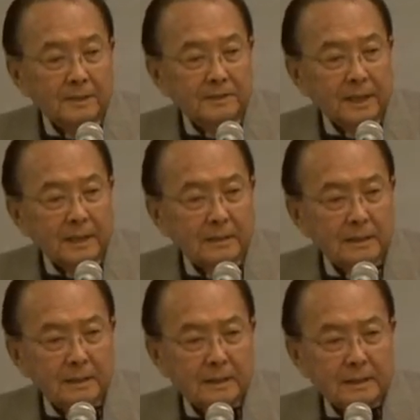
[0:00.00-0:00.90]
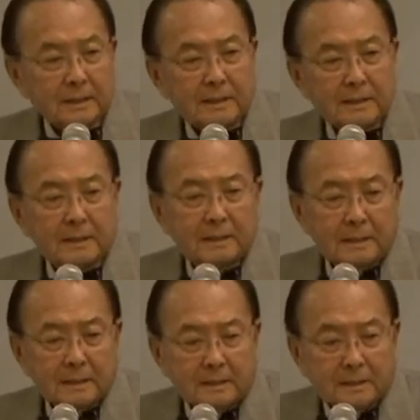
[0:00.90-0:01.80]
Secondly,
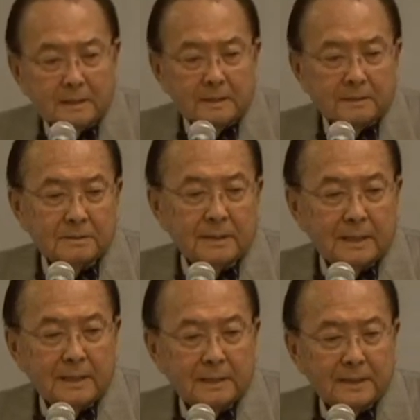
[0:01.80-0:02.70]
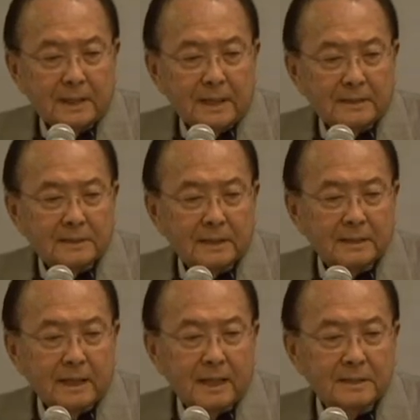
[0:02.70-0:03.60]
today the high
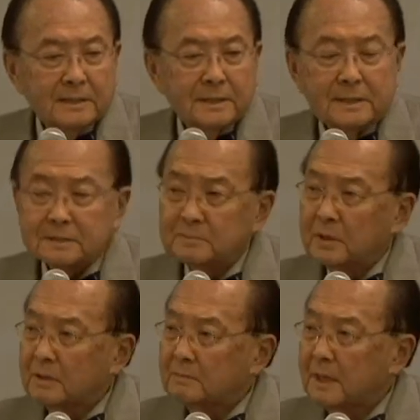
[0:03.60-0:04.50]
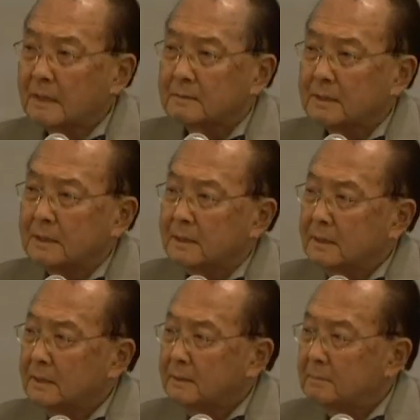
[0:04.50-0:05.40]
technology has brought about
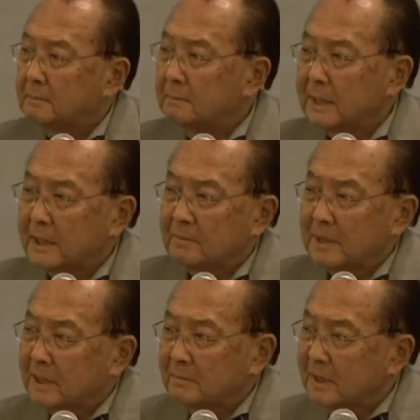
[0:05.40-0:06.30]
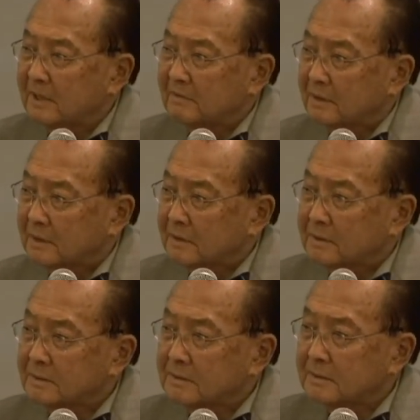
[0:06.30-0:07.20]
many, many
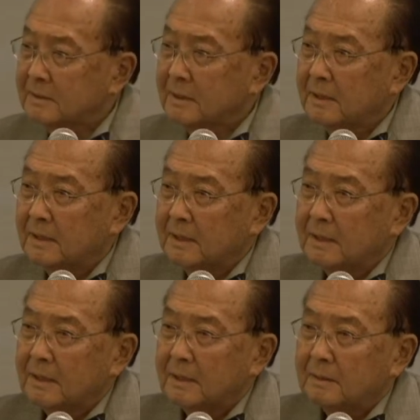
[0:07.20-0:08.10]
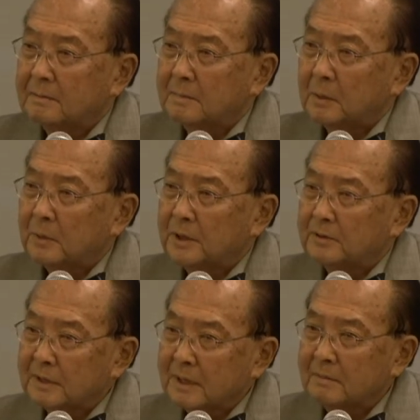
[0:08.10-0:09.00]
benefits. But when
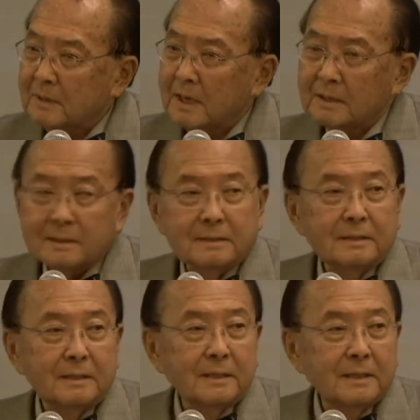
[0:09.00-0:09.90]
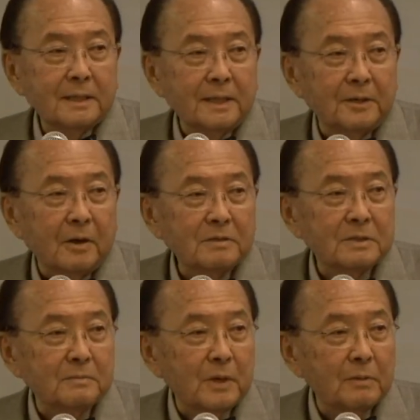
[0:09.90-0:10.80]
you think about it, it
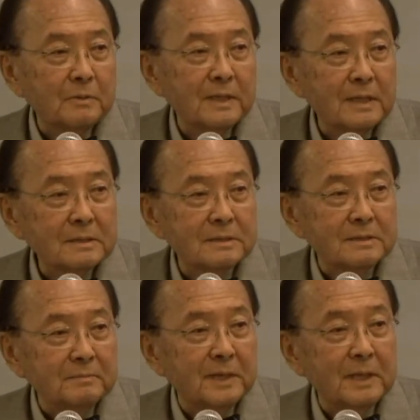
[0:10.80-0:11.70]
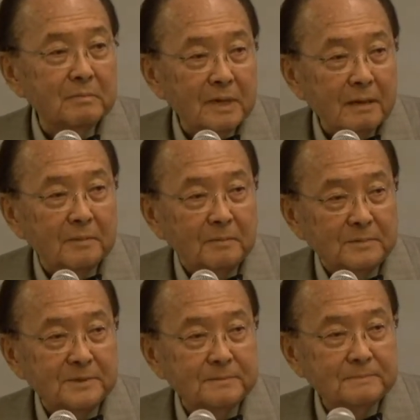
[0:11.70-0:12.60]
also brought with us many
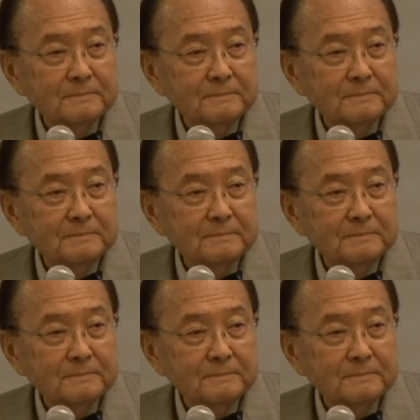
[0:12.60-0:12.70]
problems.